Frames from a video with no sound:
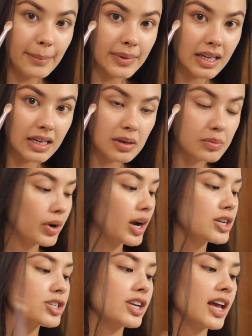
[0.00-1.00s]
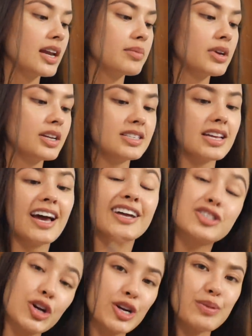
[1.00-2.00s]
blending brush, and I'm gonna take a
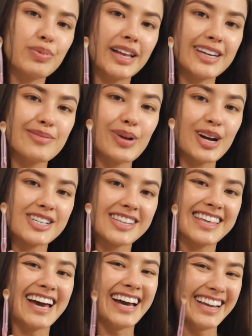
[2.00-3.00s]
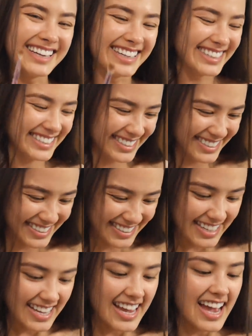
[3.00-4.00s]
dirty blending brush at that. And
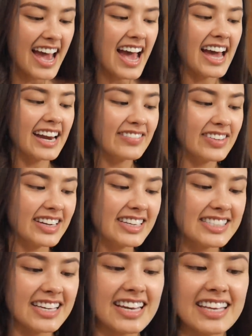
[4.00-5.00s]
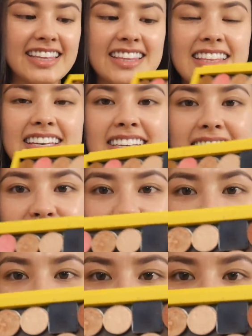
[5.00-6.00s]
I'm gonna take this
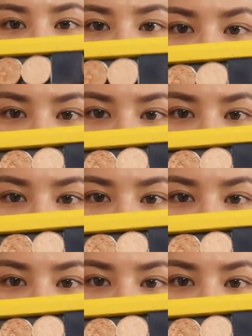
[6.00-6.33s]
color